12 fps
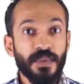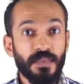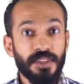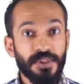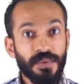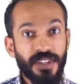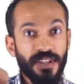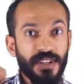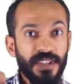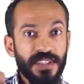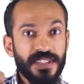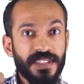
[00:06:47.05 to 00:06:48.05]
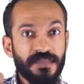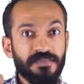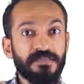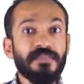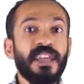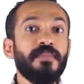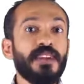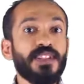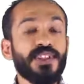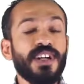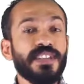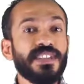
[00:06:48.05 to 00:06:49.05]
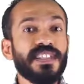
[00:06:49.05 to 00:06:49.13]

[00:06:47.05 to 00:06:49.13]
We show the cards and my child